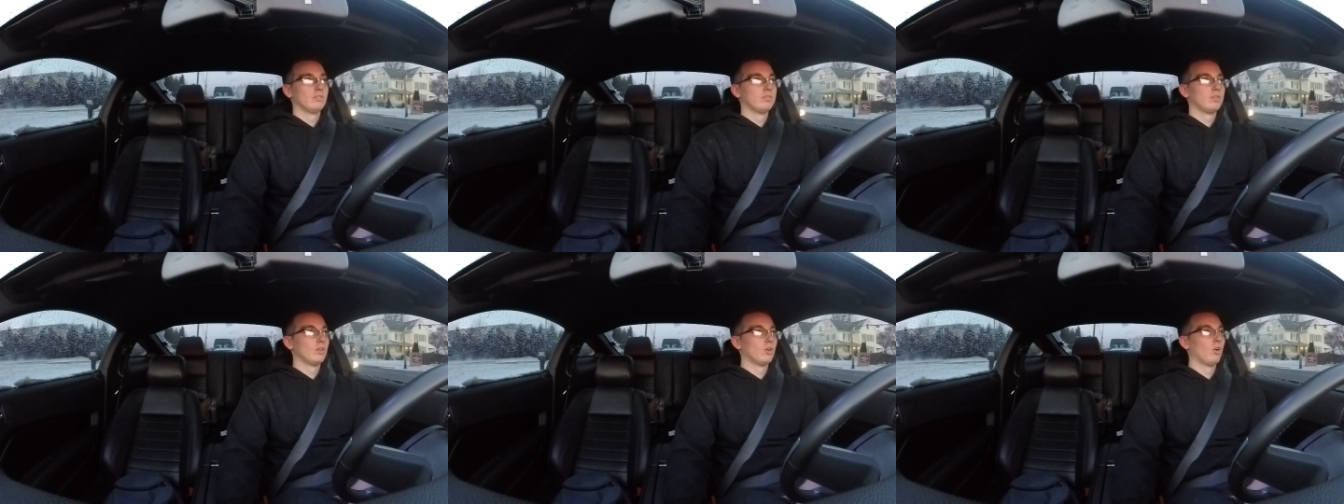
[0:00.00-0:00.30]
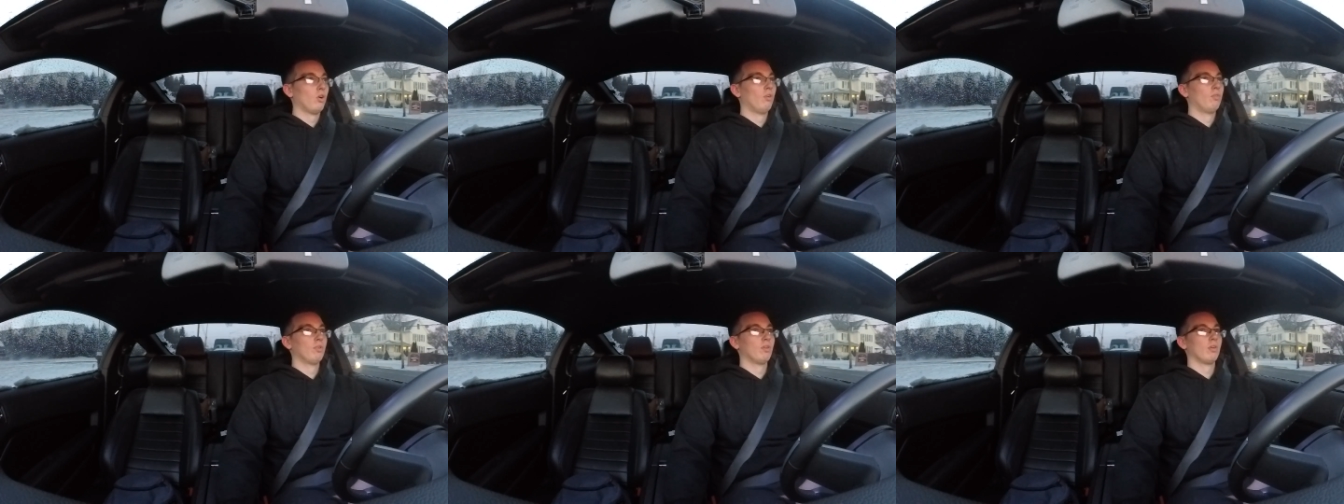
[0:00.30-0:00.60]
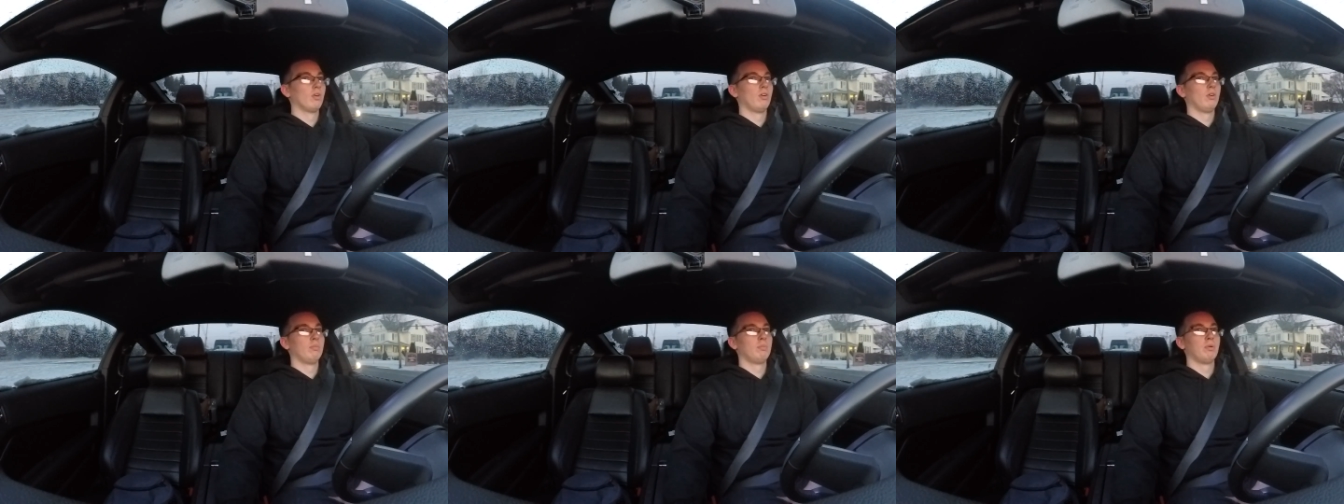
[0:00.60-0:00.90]
for
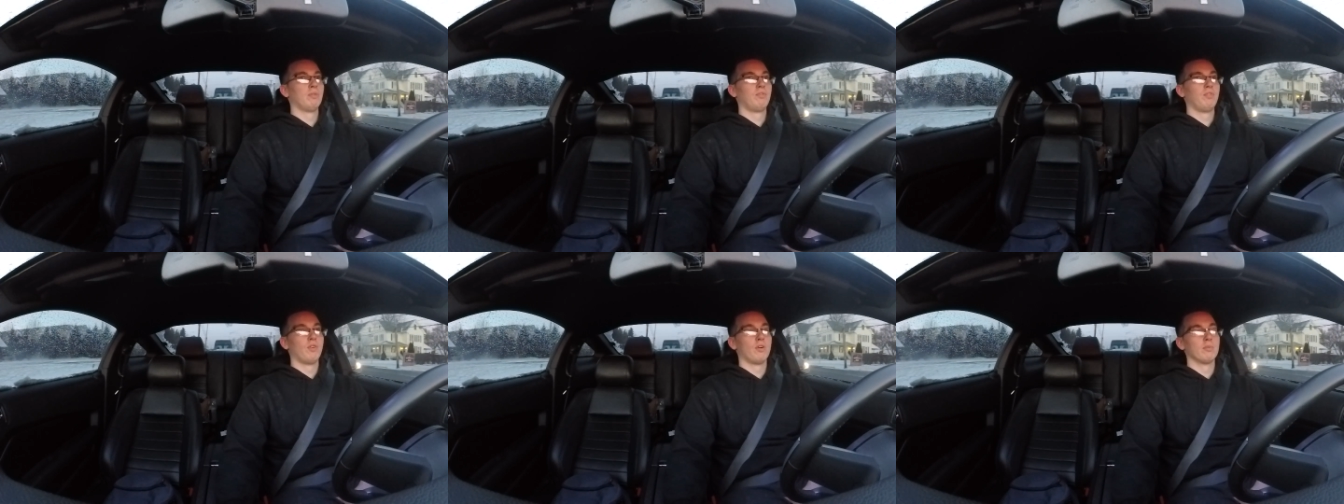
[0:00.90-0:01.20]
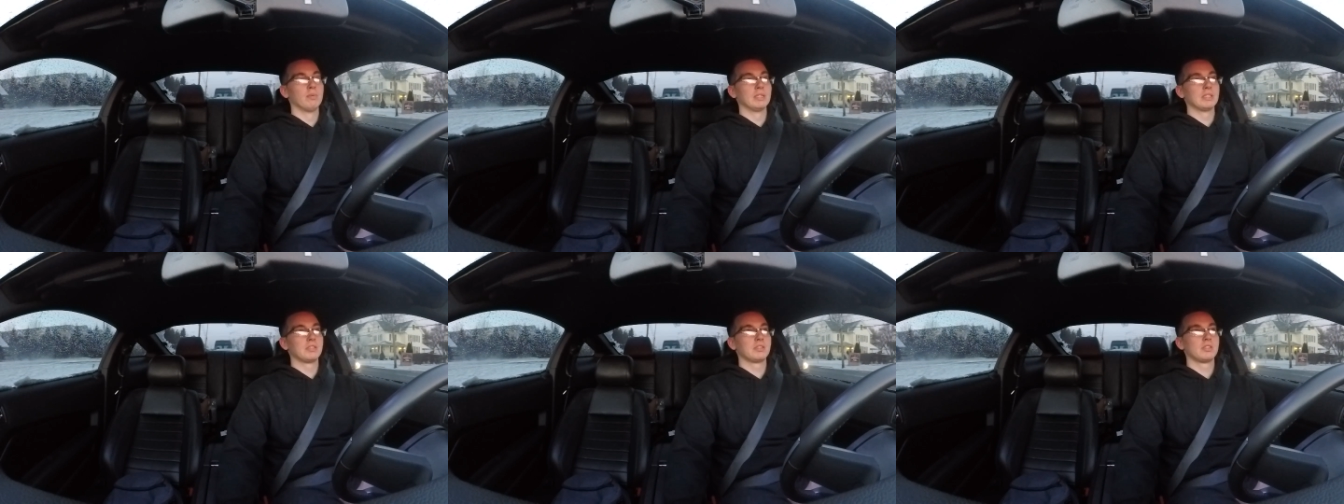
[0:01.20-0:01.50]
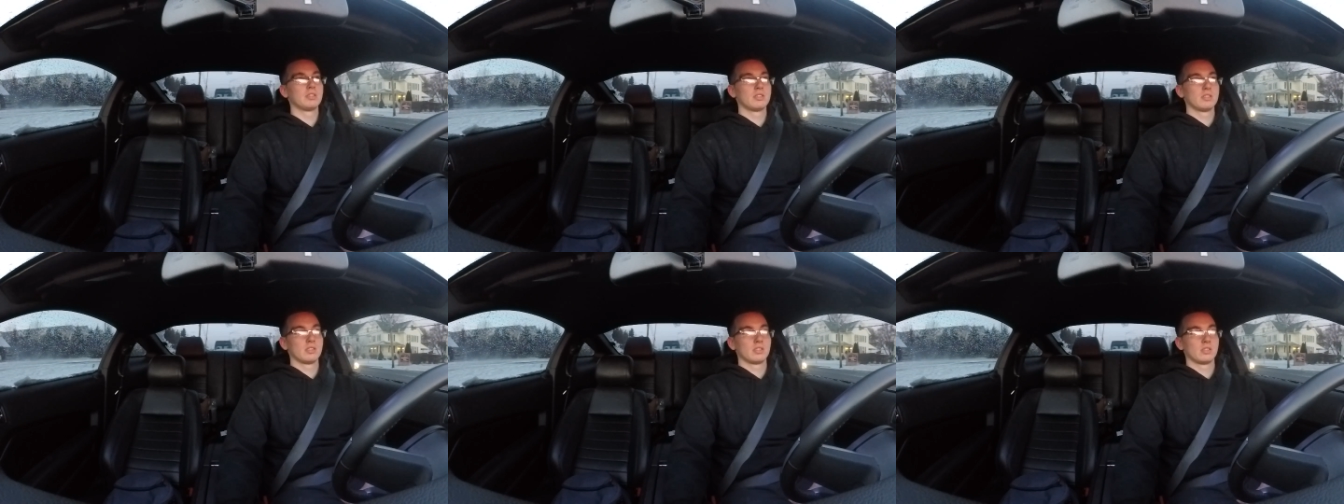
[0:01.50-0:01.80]
overall
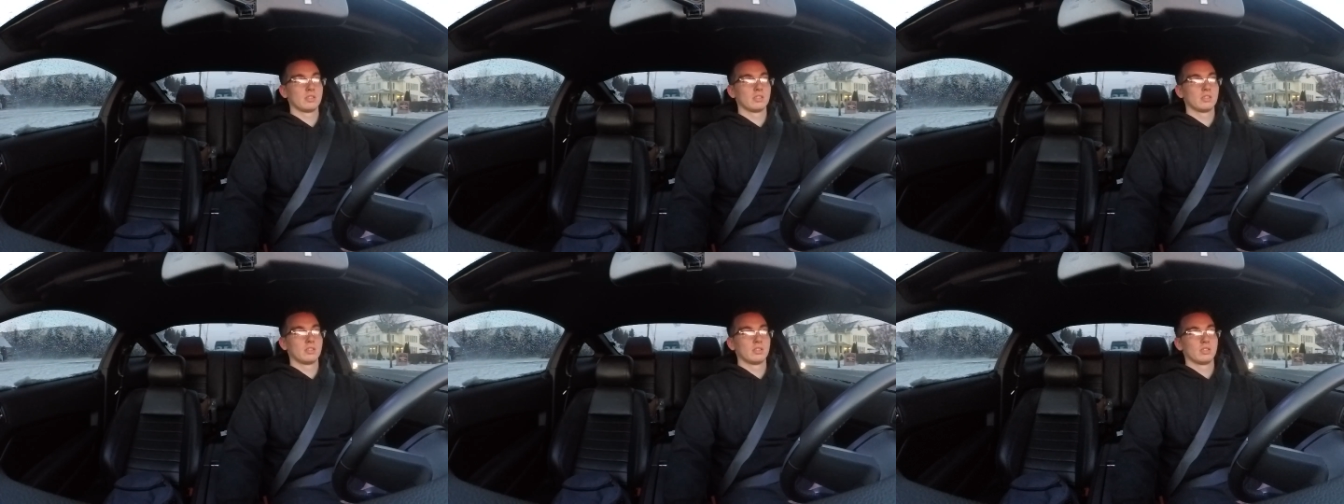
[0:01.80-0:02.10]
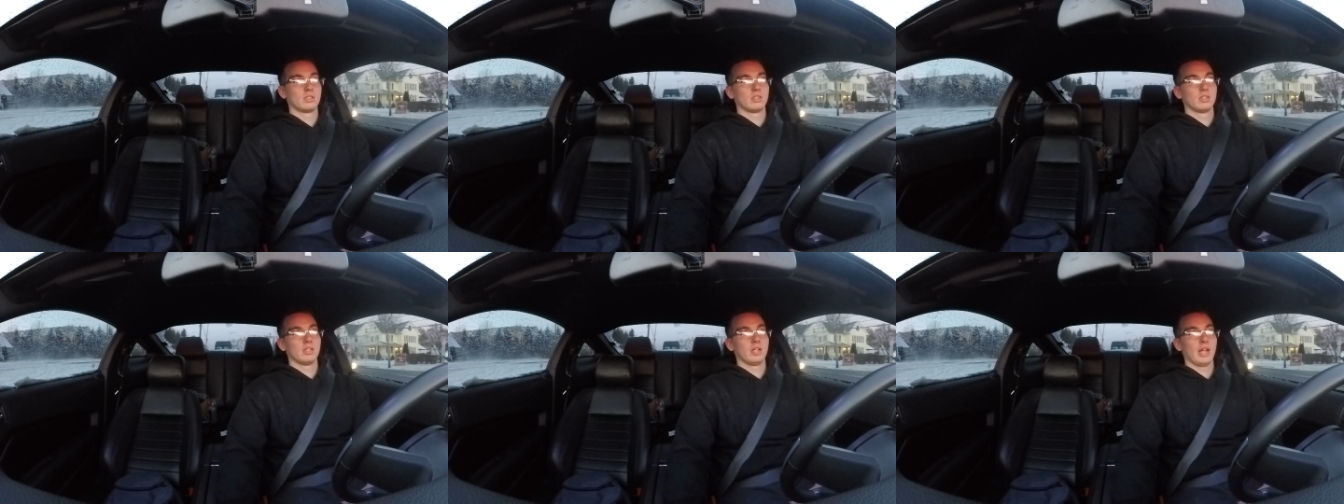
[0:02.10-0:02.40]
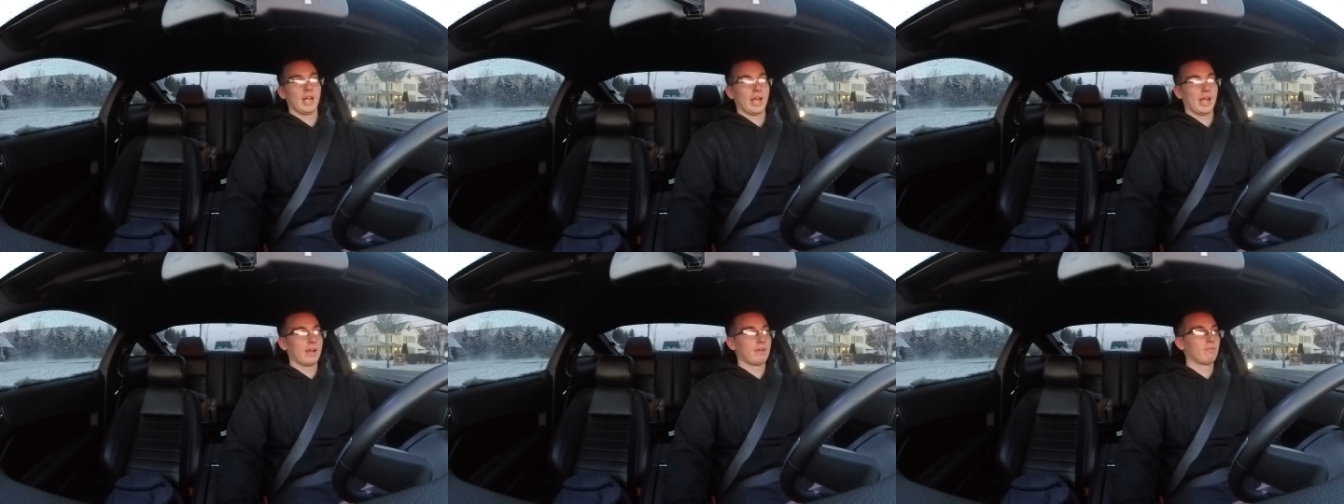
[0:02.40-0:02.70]
performance
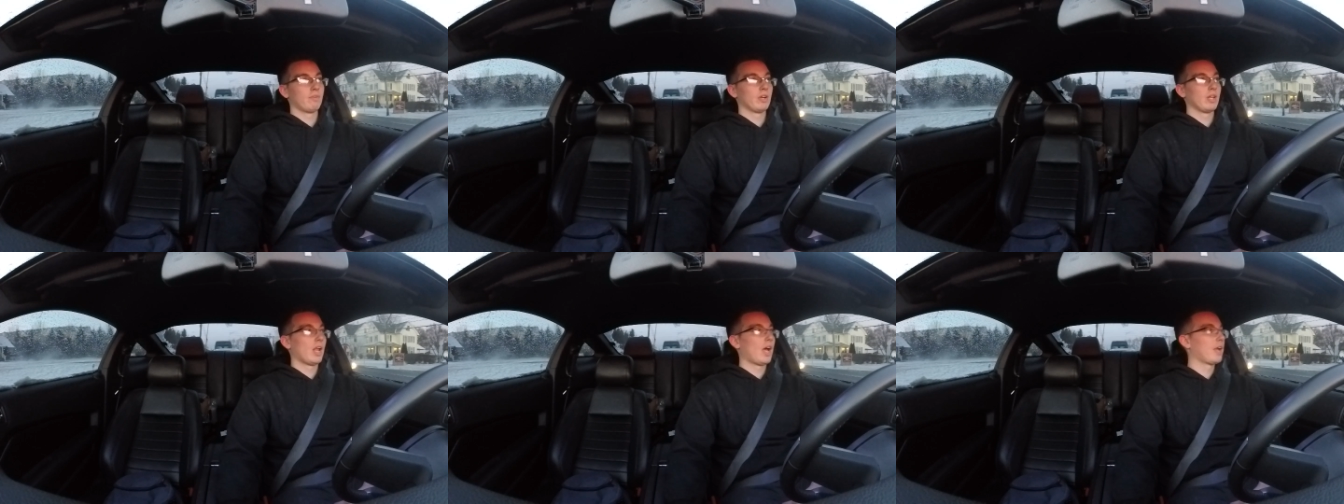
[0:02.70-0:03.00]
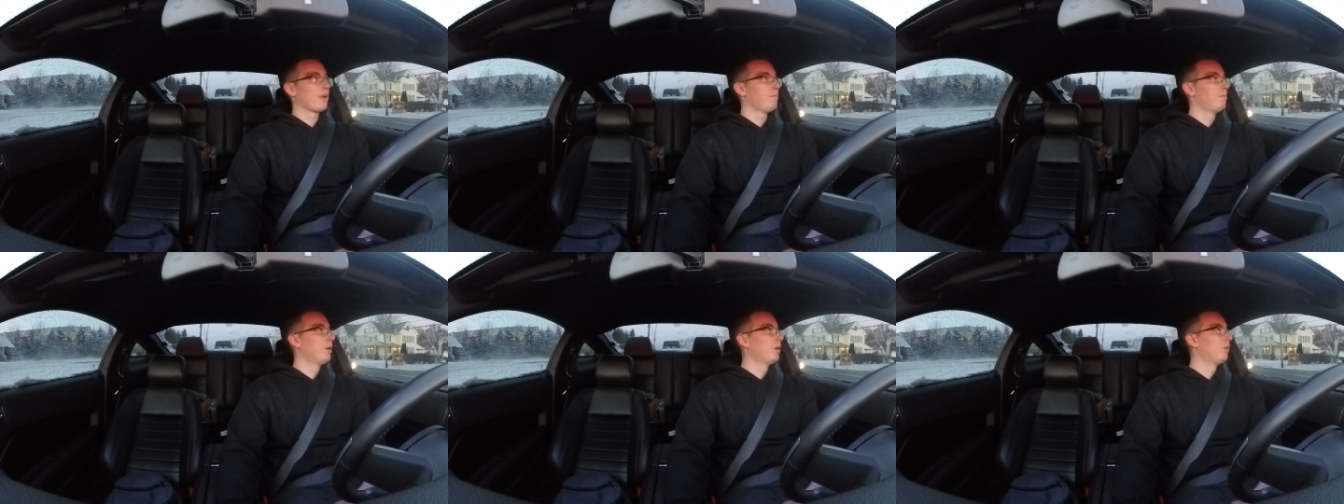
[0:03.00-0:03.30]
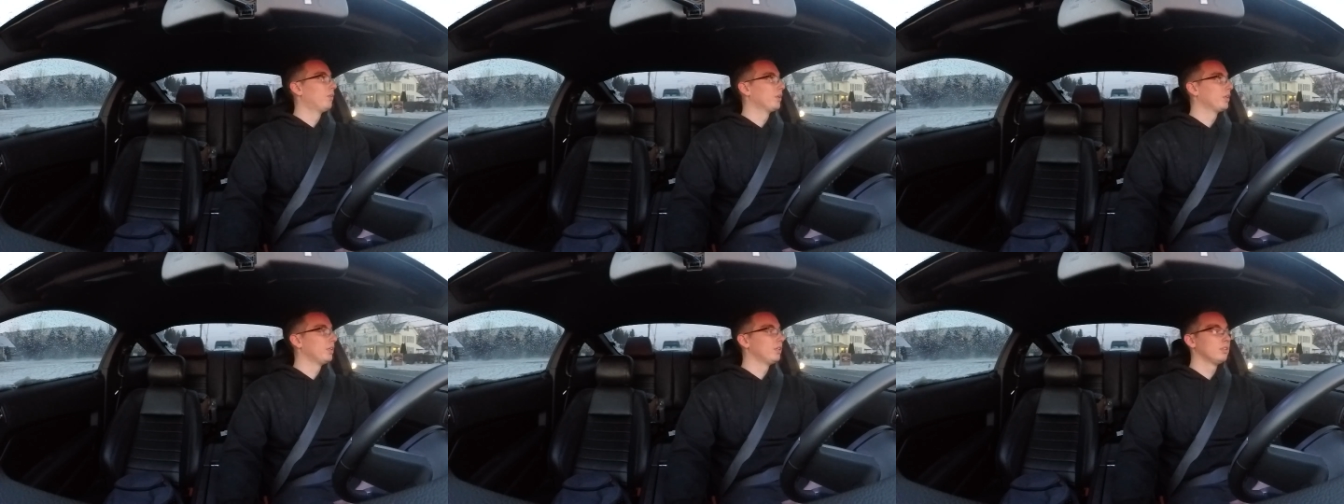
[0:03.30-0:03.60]
and reliability.